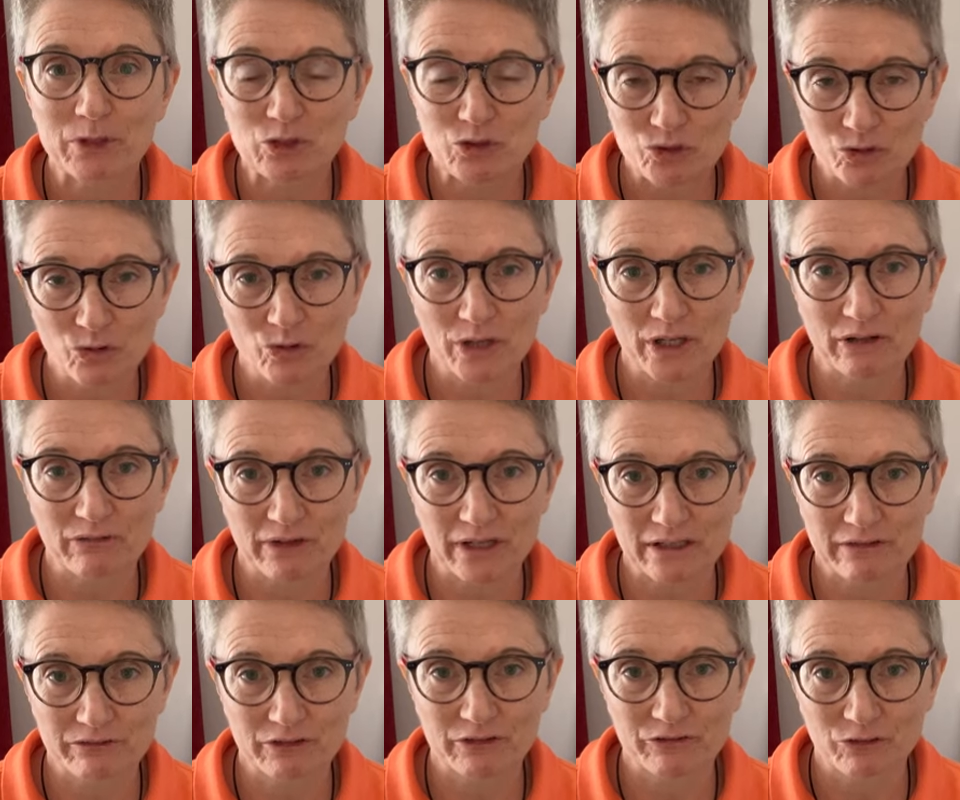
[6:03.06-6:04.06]
be truly
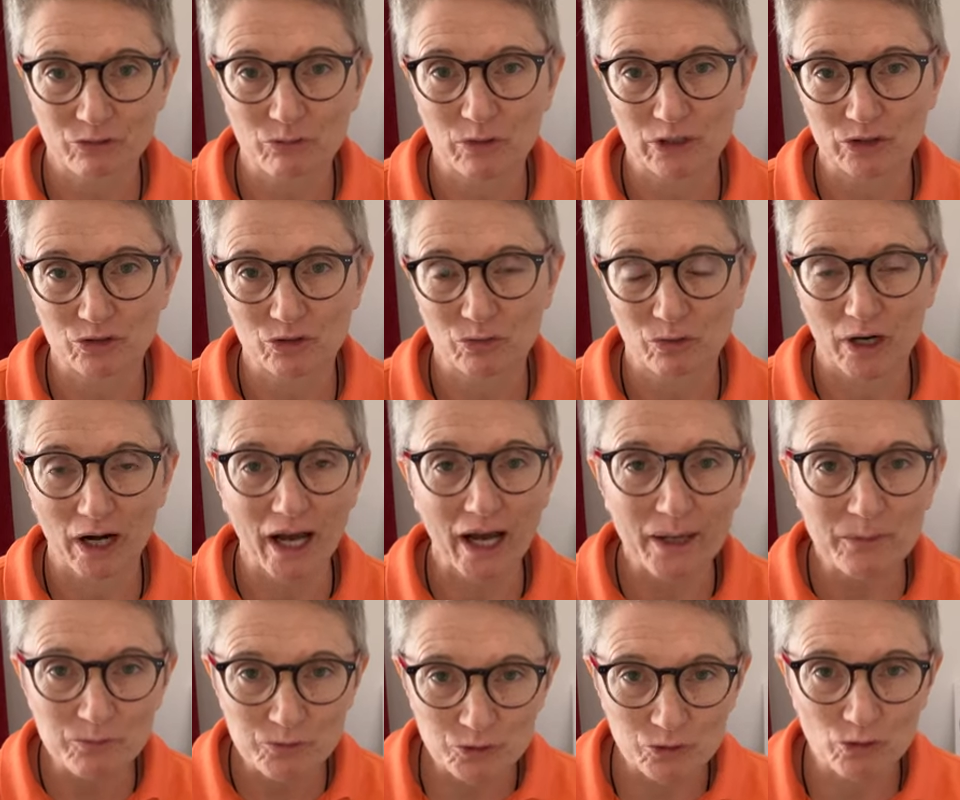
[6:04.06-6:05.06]
grateful for what you are.
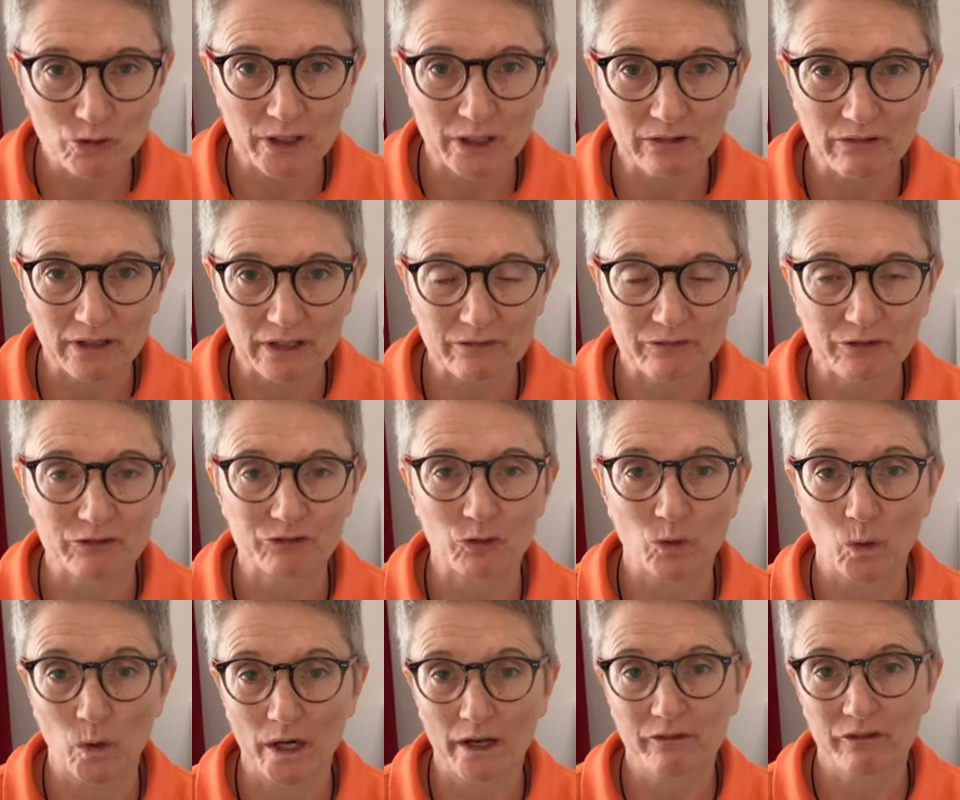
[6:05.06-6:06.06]
I'm truly grateful
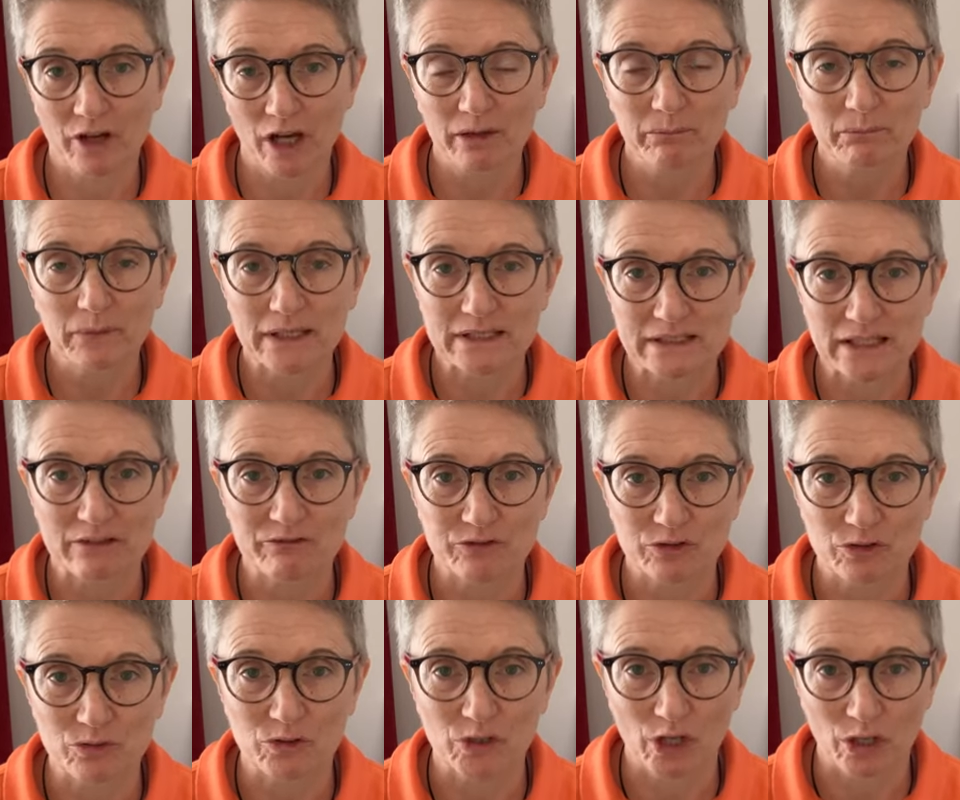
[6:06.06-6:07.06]
for where I've got myself
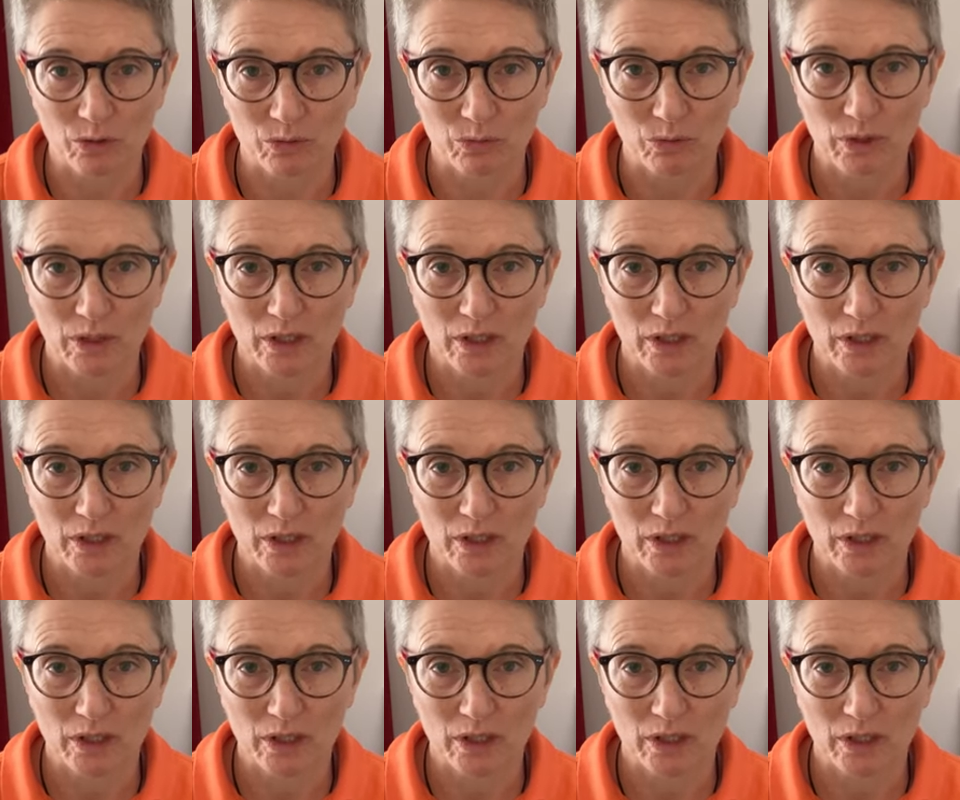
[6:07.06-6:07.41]
to now.